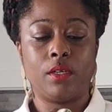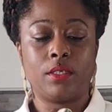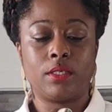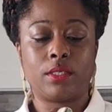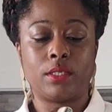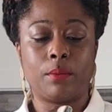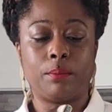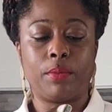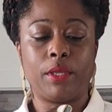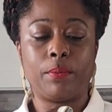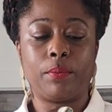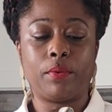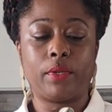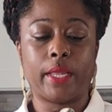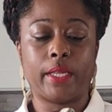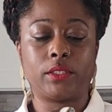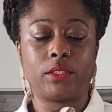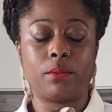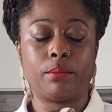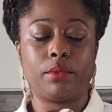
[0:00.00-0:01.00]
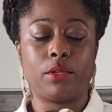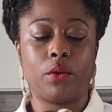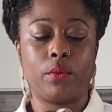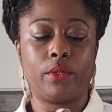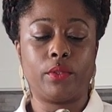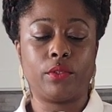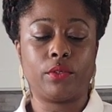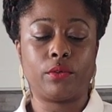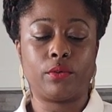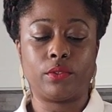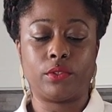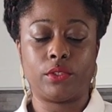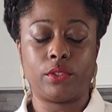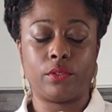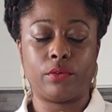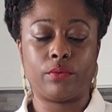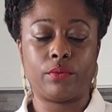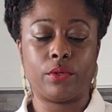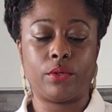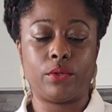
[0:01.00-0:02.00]
Some people like to blow to
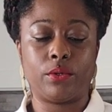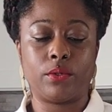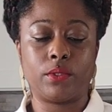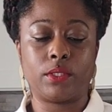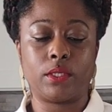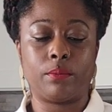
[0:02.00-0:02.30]
the rose.